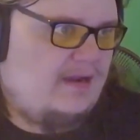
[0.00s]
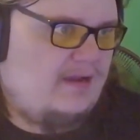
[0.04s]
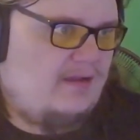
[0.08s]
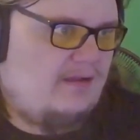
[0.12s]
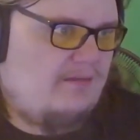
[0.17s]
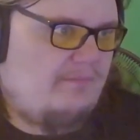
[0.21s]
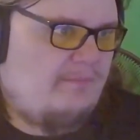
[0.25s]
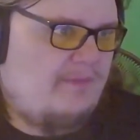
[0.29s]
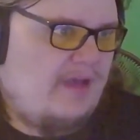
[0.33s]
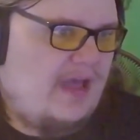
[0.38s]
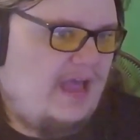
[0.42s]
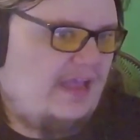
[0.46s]

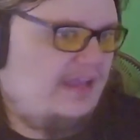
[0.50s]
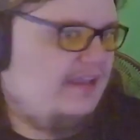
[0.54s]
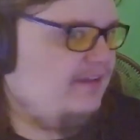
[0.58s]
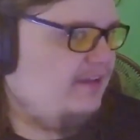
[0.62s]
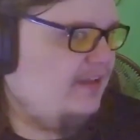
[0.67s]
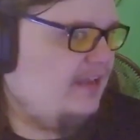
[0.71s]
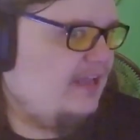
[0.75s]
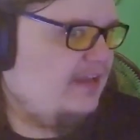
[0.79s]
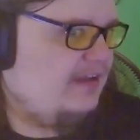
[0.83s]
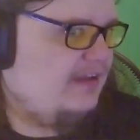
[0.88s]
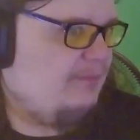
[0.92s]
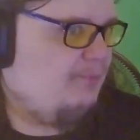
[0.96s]
I
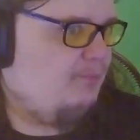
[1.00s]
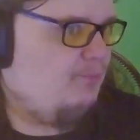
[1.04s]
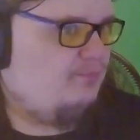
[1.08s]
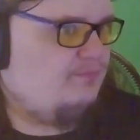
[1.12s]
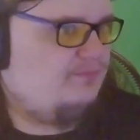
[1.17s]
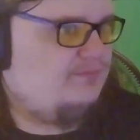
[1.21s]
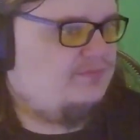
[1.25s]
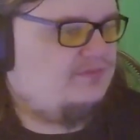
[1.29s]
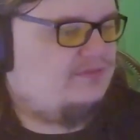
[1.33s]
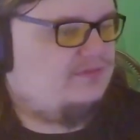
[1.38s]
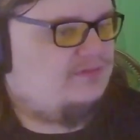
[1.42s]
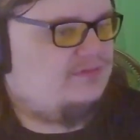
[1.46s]
am,
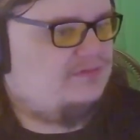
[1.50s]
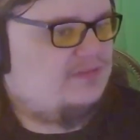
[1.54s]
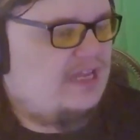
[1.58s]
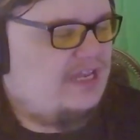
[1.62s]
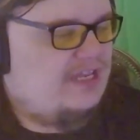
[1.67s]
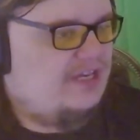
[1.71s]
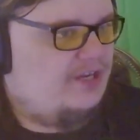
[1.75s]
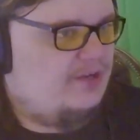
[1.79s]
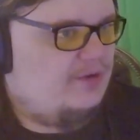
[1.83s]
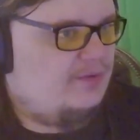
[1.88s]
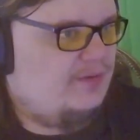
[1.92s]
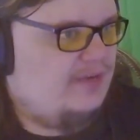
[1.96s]

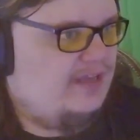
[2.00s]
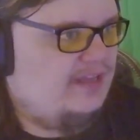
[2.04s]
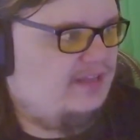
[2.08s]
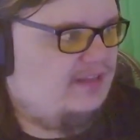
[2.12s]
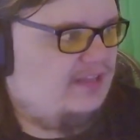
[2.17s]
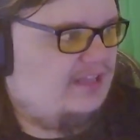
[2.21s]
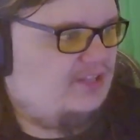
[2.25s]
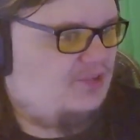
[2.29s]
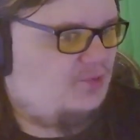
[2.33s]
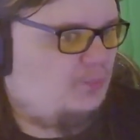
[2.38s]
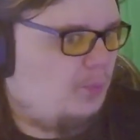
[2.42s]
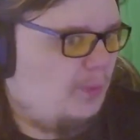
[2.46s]

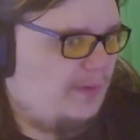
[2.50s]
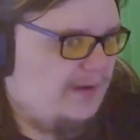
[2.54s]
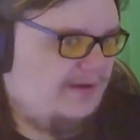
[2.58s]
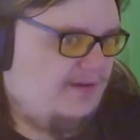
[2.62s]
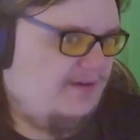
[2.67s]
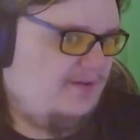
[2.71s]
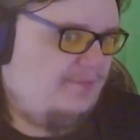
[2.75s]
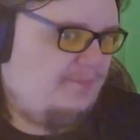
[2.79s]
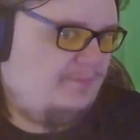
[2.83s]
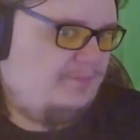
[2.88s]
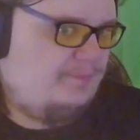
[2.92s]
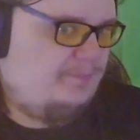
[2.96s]
it's weird
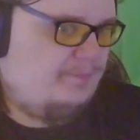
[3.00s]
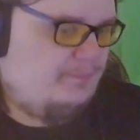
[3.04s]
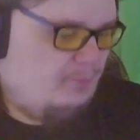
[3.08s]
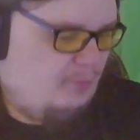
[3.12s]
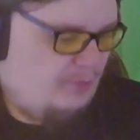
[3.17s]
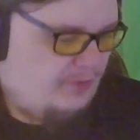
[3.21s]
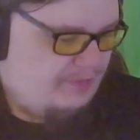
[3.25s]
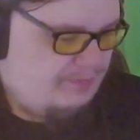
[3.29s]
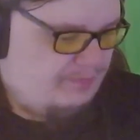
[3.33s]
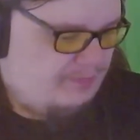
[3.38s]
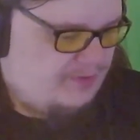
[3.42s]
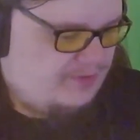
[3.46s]

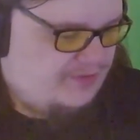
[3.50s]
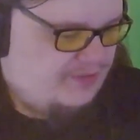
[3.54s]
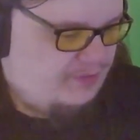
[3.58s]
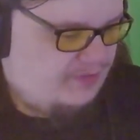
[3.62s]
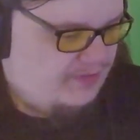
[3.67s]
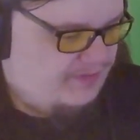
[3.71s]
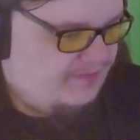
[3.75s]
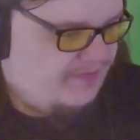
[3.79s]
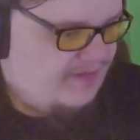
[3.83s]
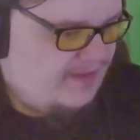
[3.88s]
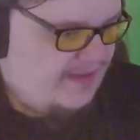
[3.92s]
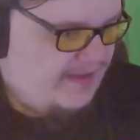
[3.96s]
with Persona
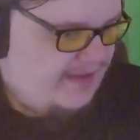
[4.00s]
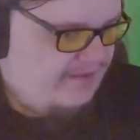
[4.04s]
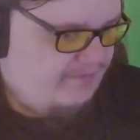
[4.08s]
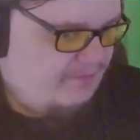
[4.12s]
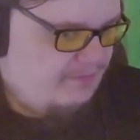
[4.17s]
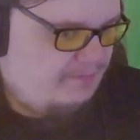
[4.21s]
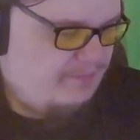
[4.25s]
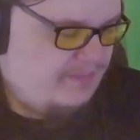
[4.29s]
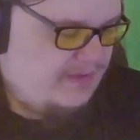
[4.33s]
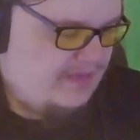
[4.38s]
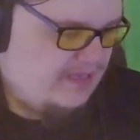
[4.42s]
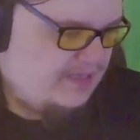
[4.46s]
5
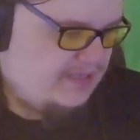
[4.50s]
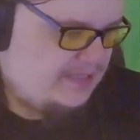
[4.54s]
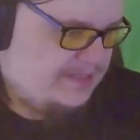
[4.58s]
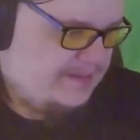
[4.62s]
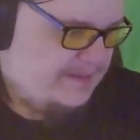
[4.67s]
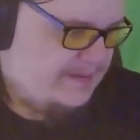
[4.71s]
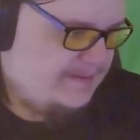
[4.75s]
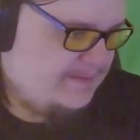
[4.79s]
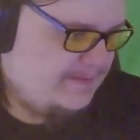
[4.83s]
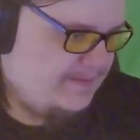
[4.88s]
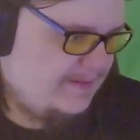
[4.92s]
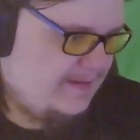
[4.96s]

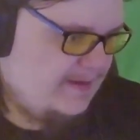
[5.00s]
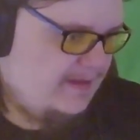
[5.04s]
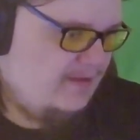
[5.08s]
because